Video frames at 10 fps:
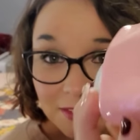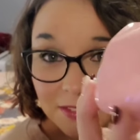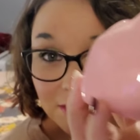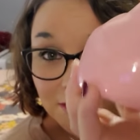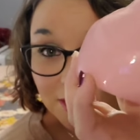
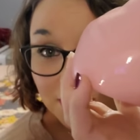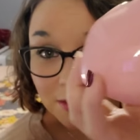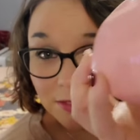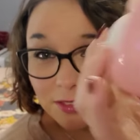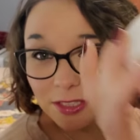Look how
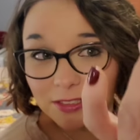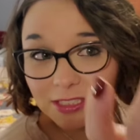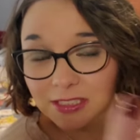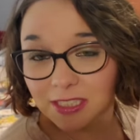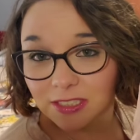
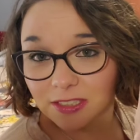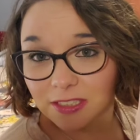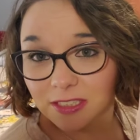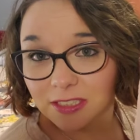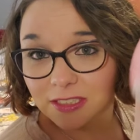darling they
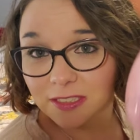are.